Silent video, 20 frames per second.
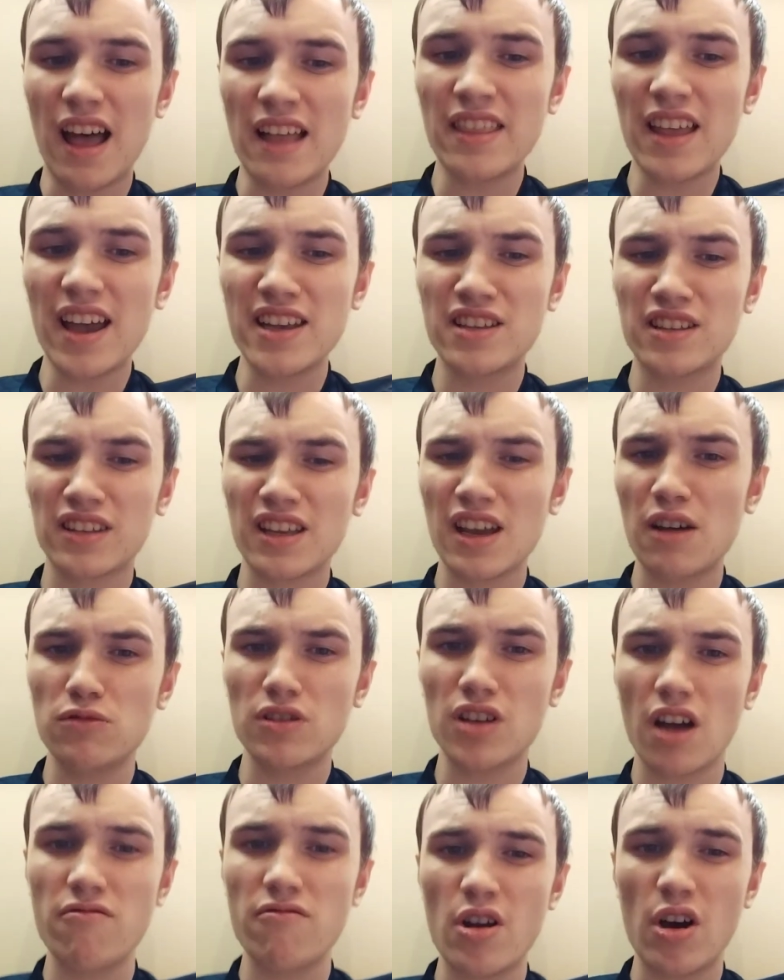they still
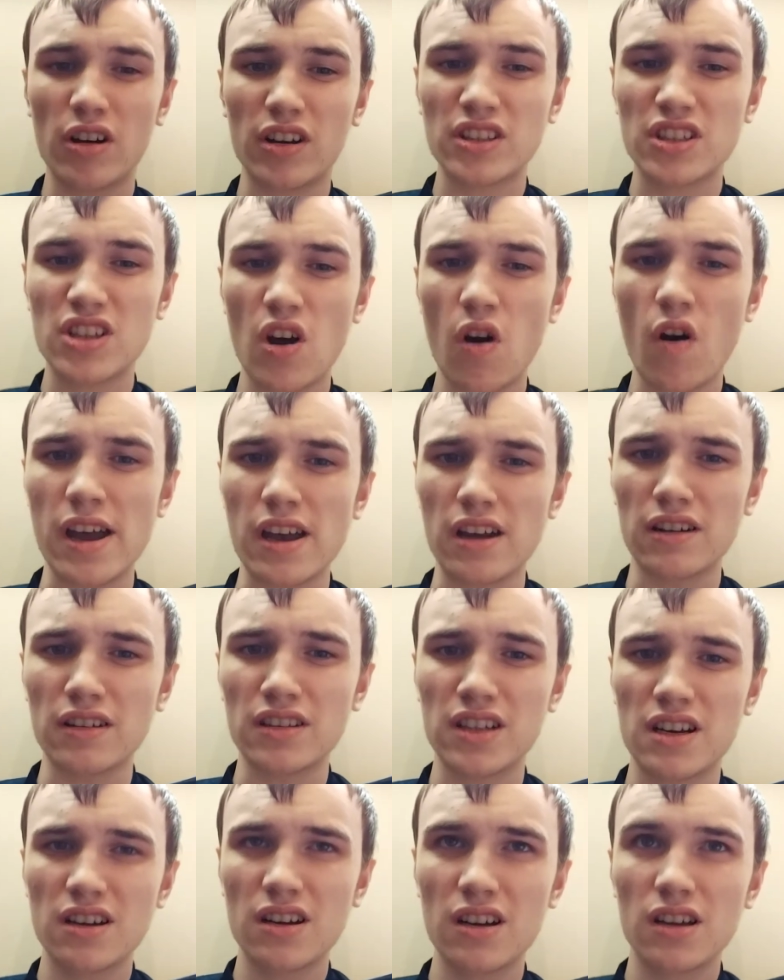don't look tired
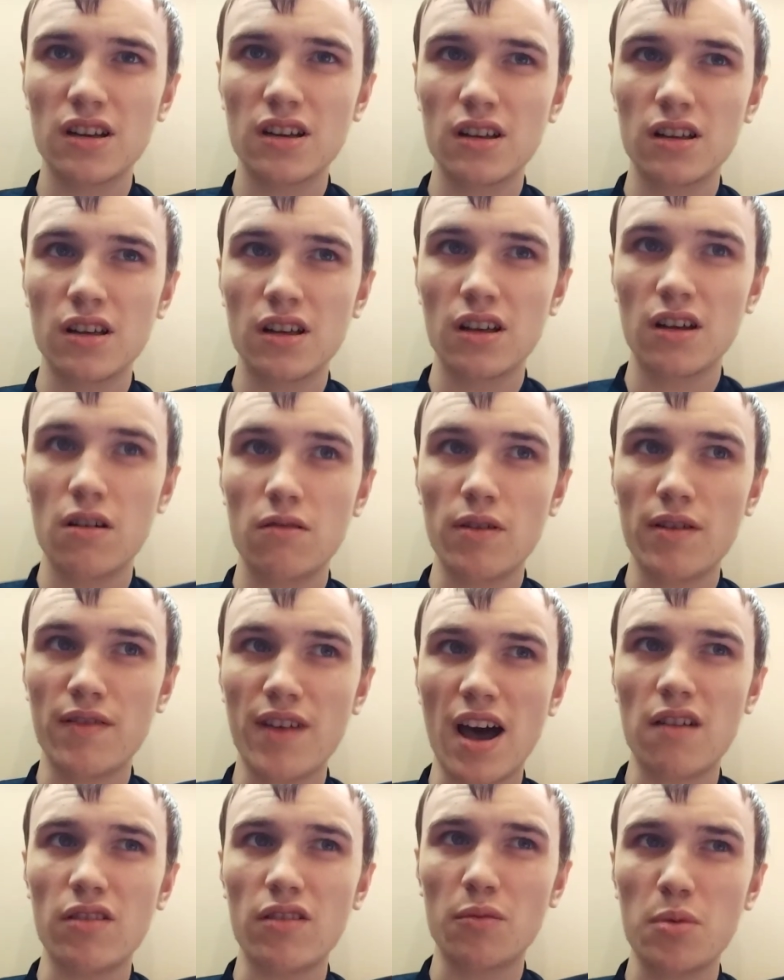
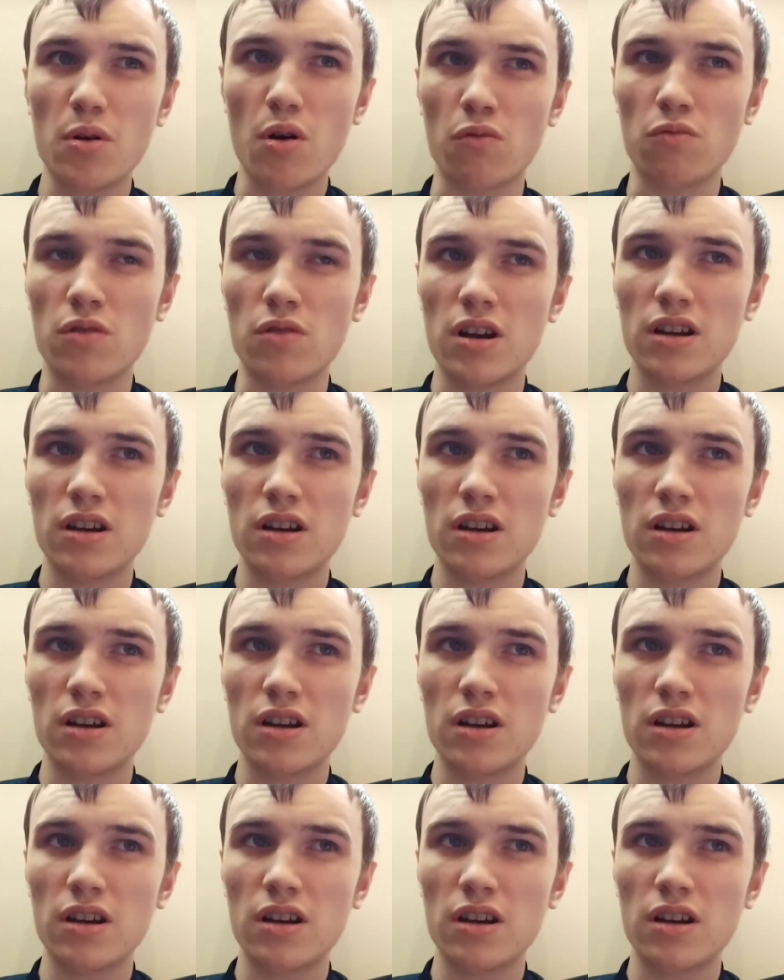without the ball.